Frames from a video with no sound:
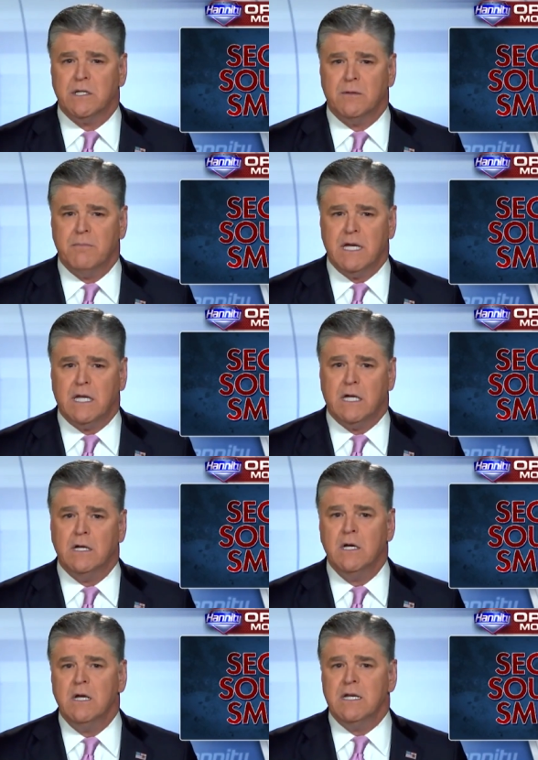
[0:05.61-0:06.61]
to the media
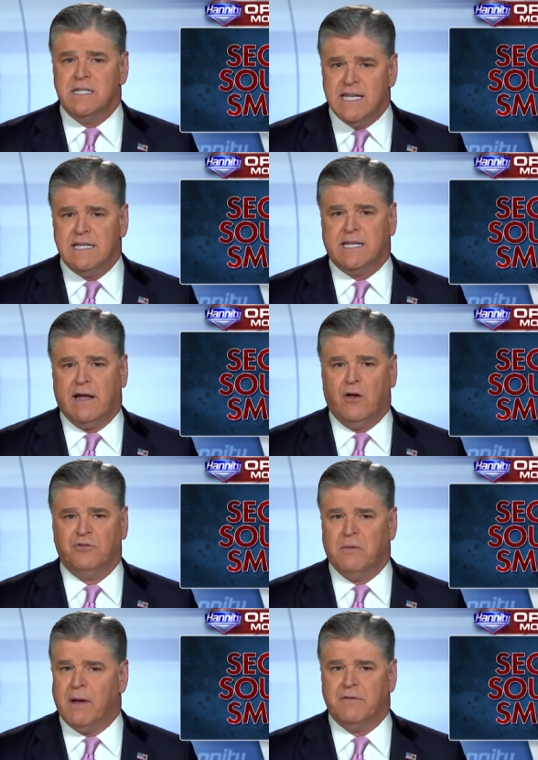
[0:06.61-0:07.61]

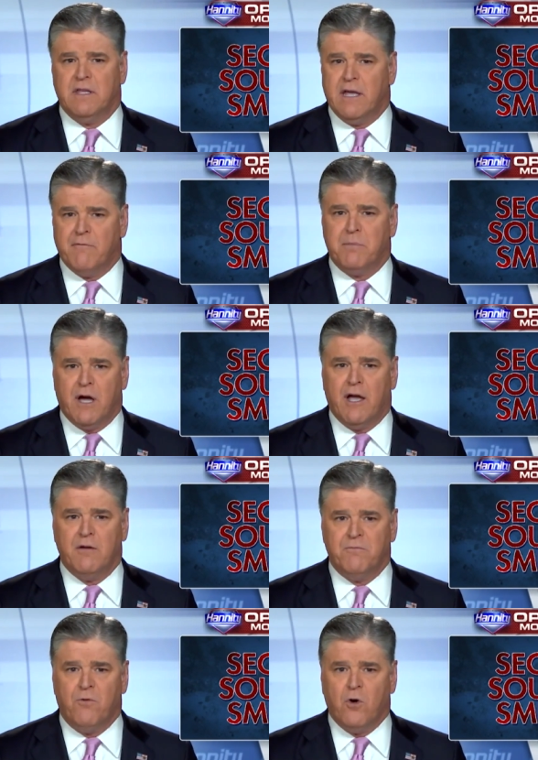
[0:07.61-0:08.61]
details about the FBI
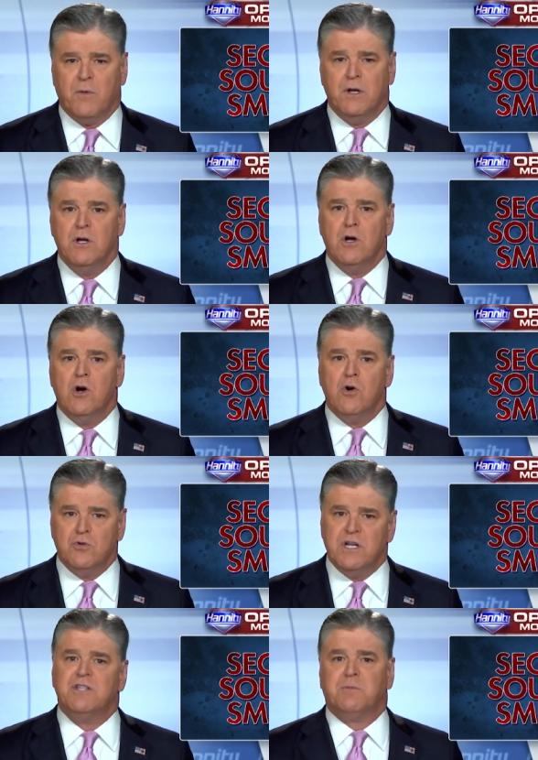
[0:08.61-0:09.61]
informant who
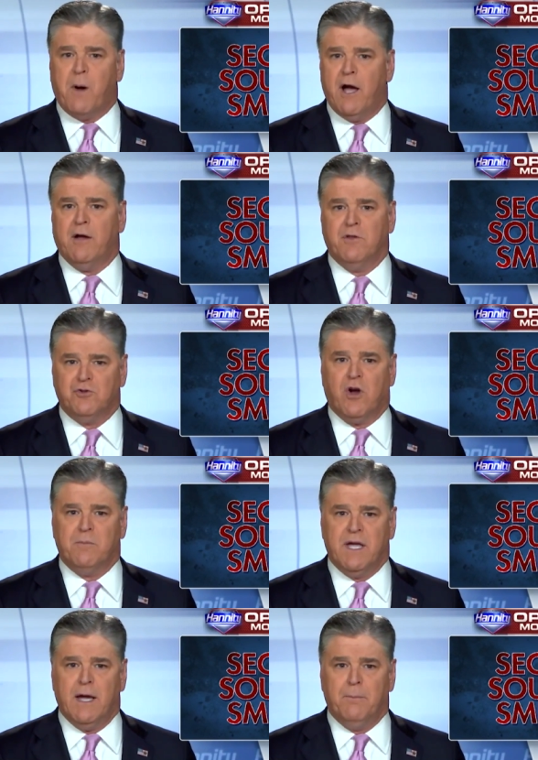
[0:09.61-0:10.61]
did spy on the Trump
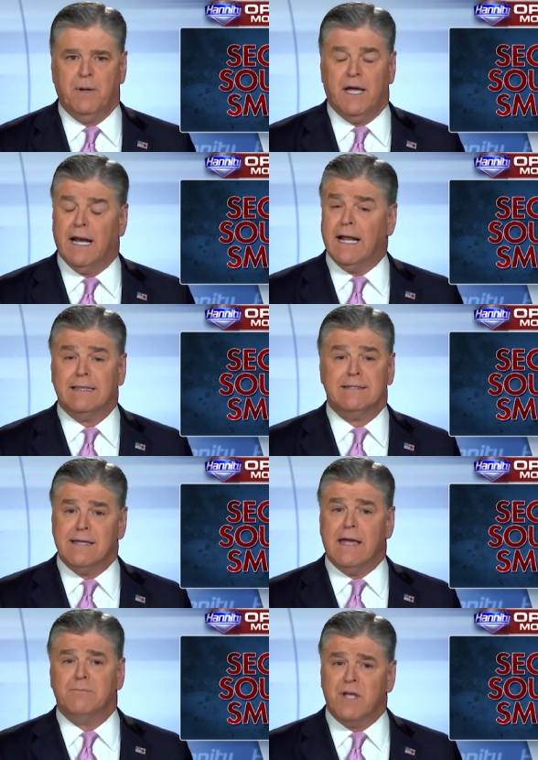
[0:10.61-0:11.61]
campaign. And at the
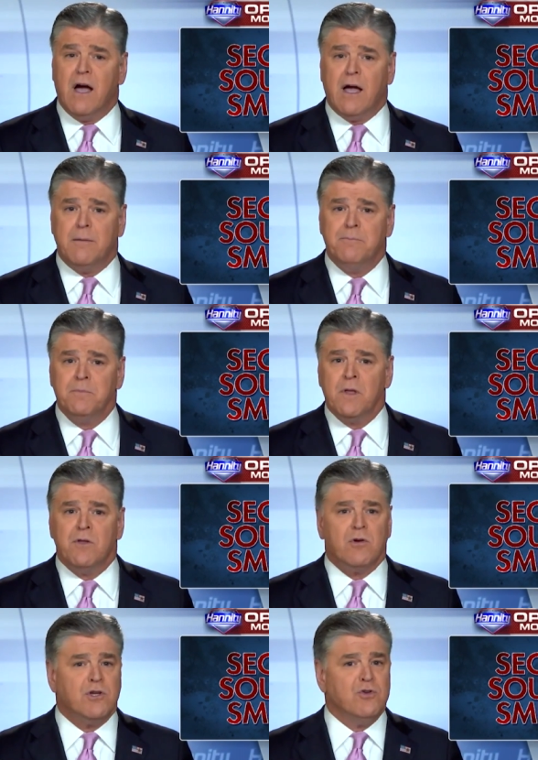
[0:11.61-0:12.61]
same time,
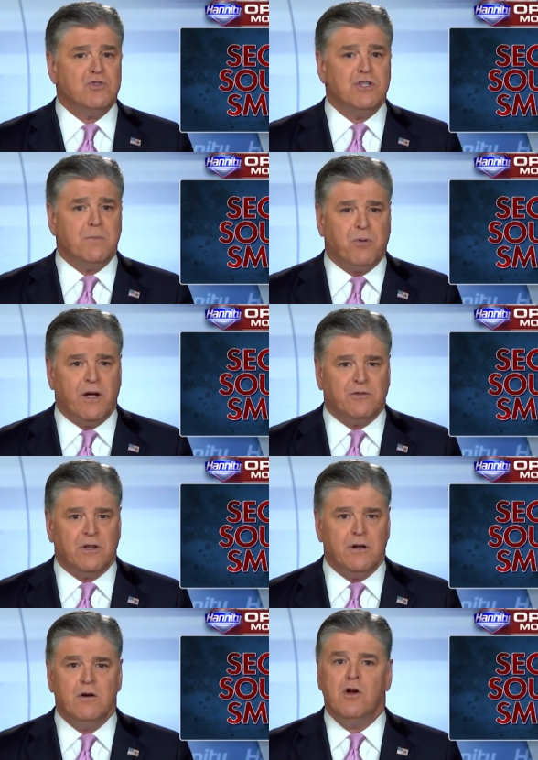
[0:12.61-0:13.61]
they're accusing the
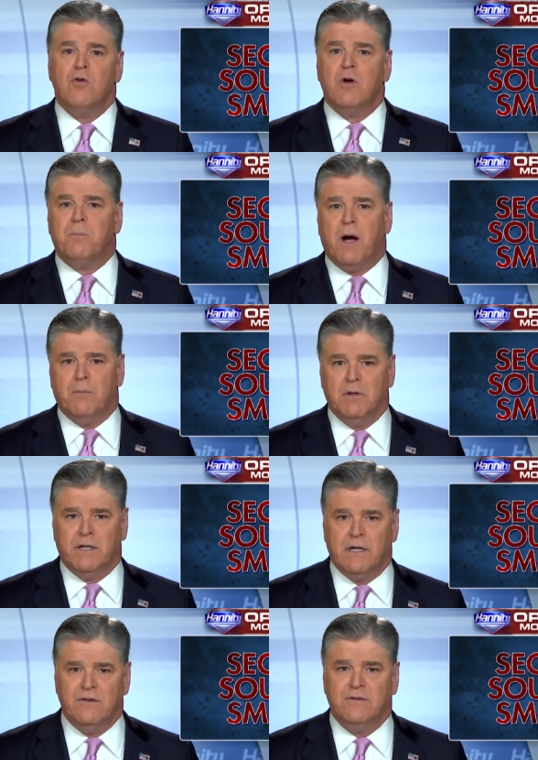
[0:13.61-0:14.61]
president,
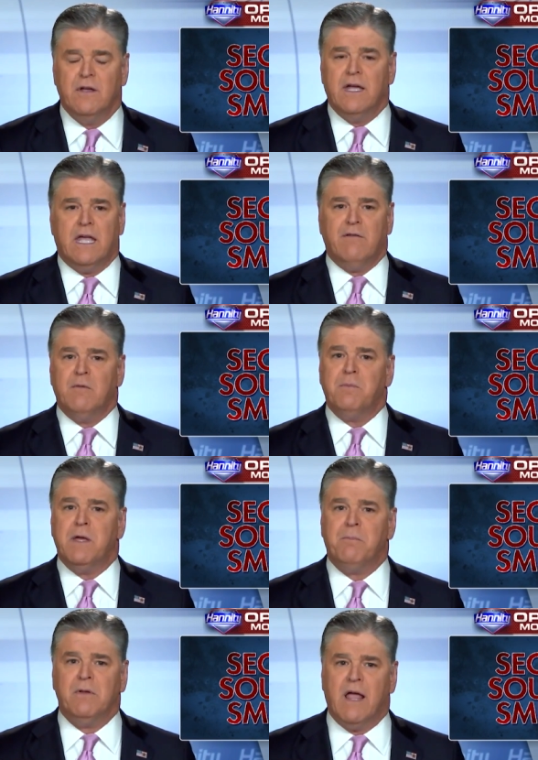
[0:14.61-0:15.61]
Republicans, even
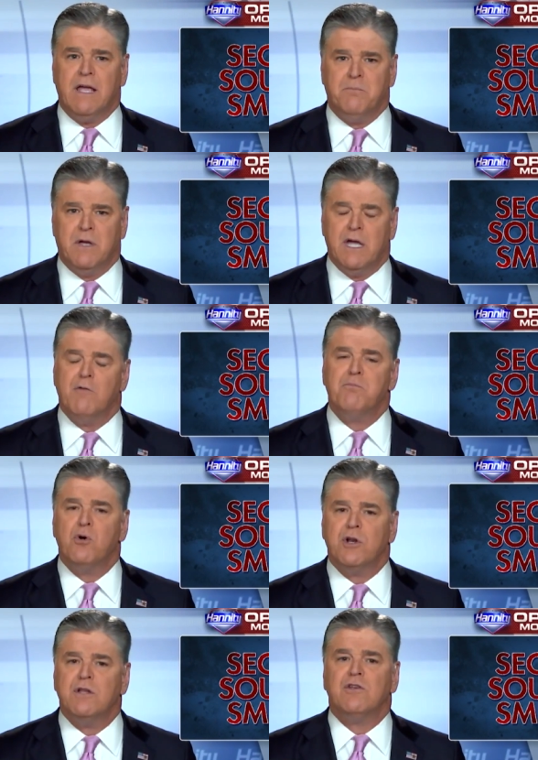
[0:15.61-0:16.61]
people like me, of
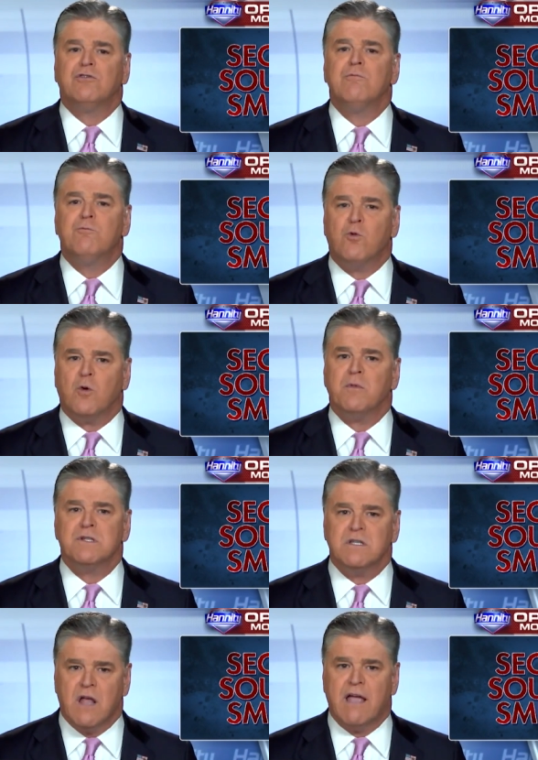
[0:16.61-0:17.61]
putting this
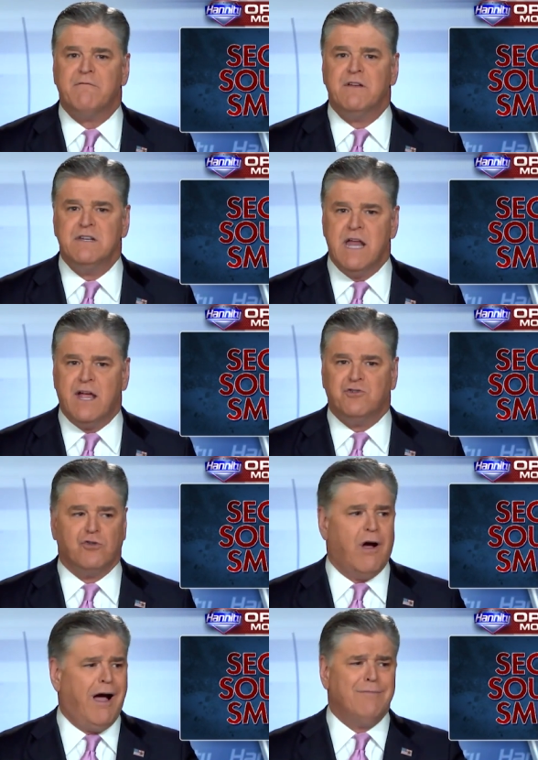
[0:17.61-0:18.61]
informant's life in
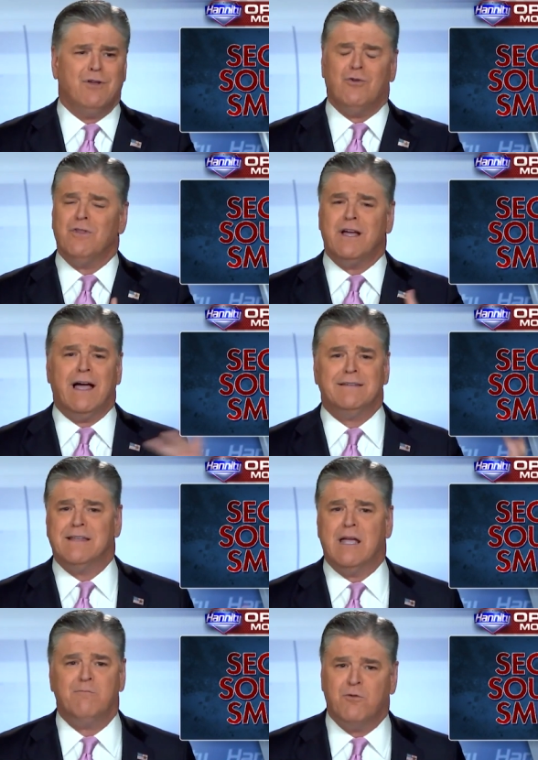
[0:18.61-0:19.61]
danger. I've known the guy's
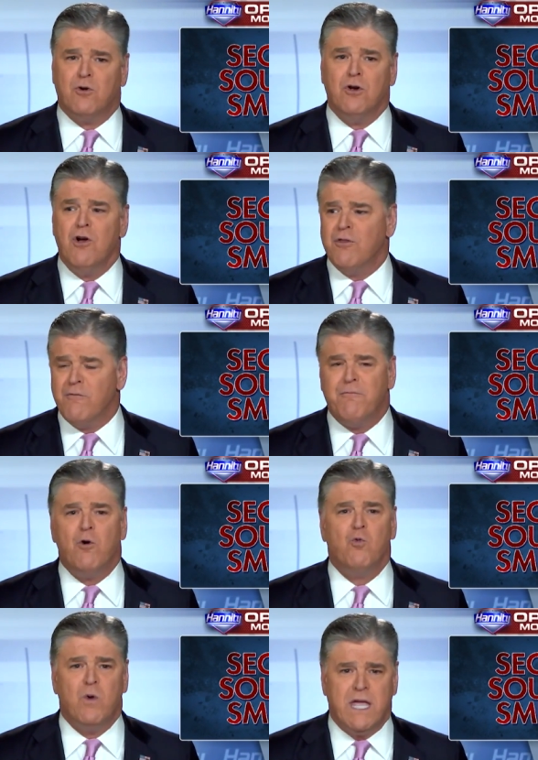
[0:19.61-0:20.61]
name for the
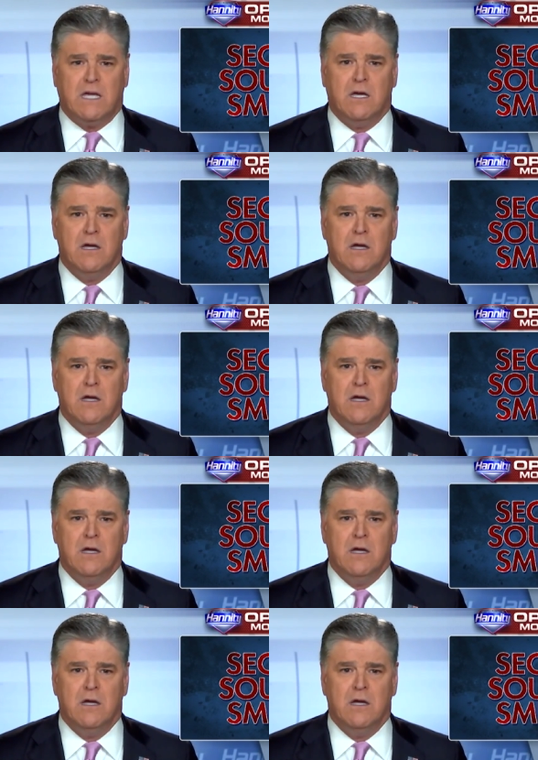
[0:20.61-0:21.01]
full week.